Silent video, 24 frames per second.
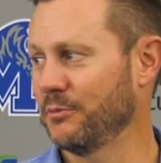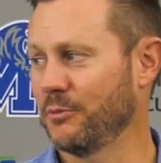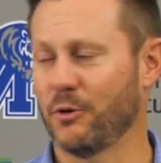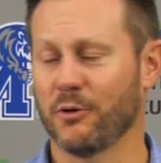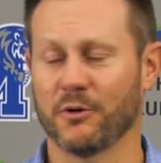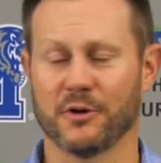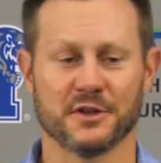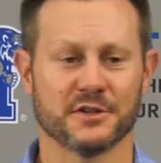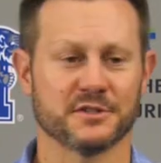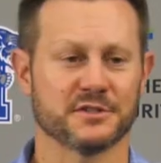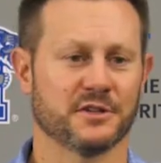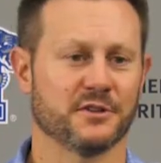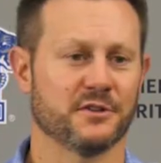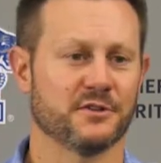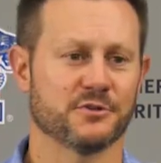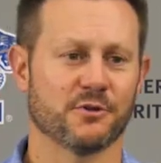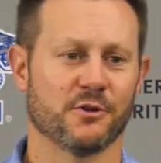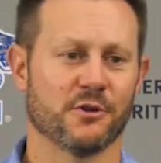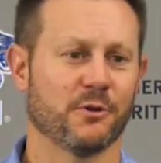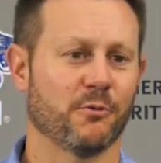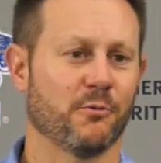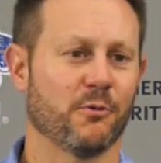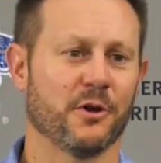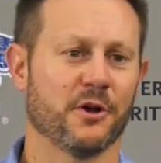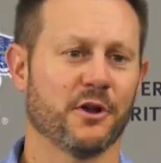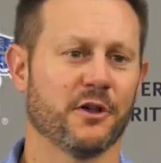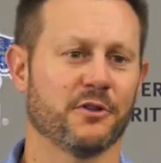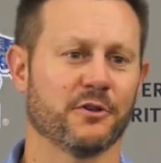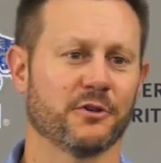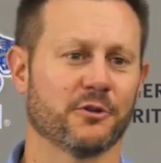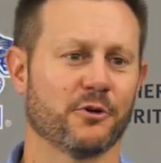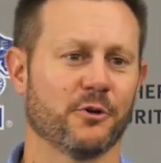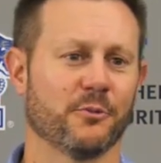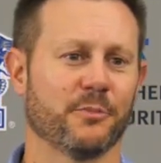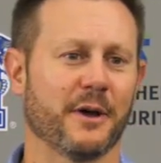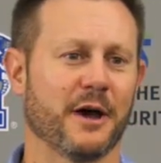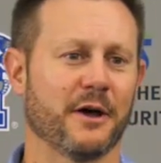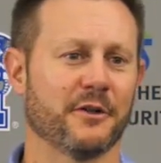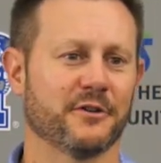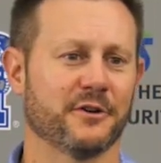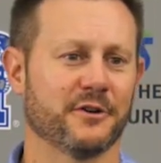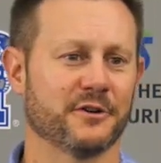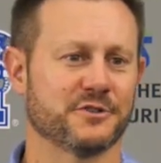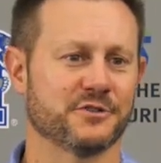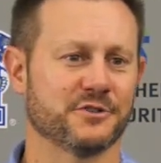mornings, and there's only one other group out there.